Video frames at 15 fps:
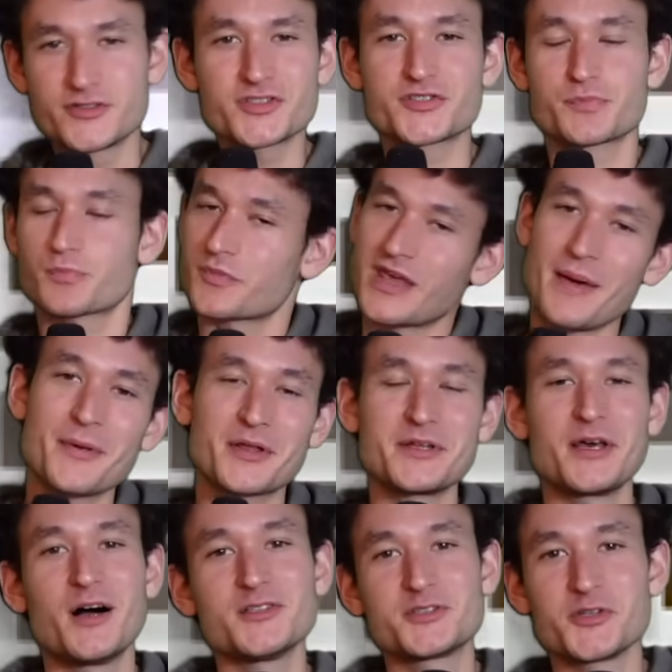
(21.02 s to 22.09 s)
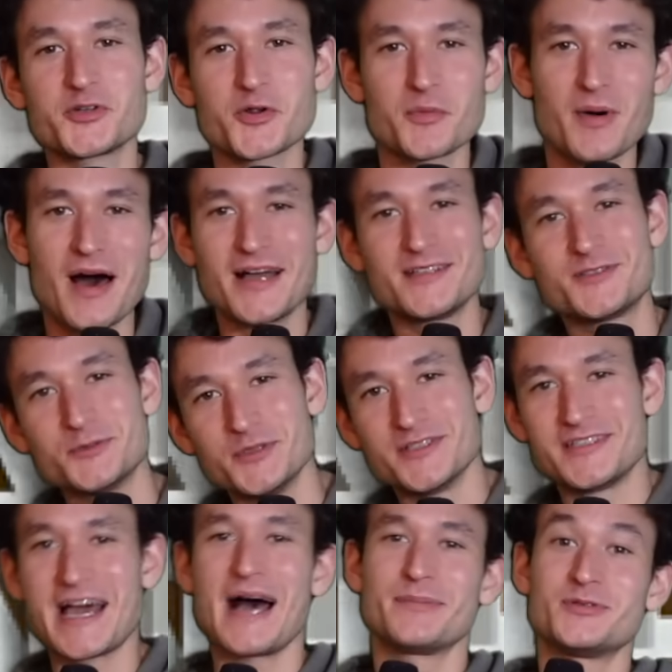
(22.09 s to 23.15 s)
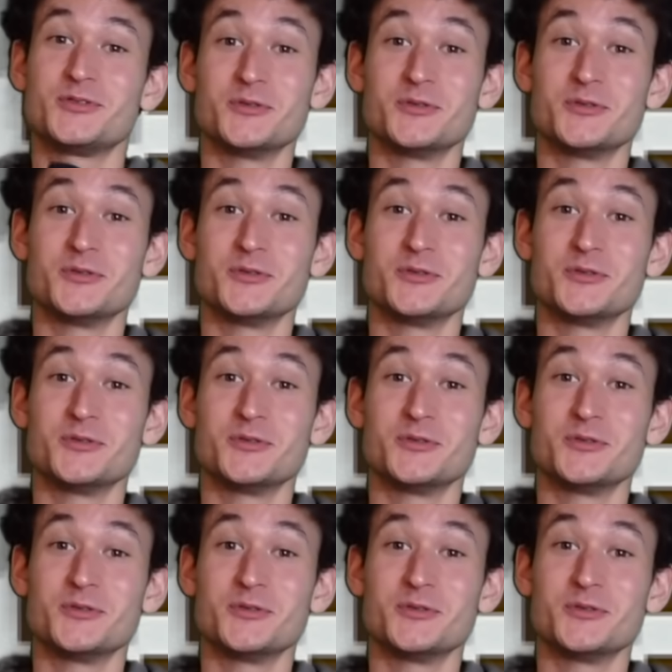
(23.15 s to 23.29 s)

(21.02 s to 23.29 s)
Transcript: just chemically altered your mind to adapt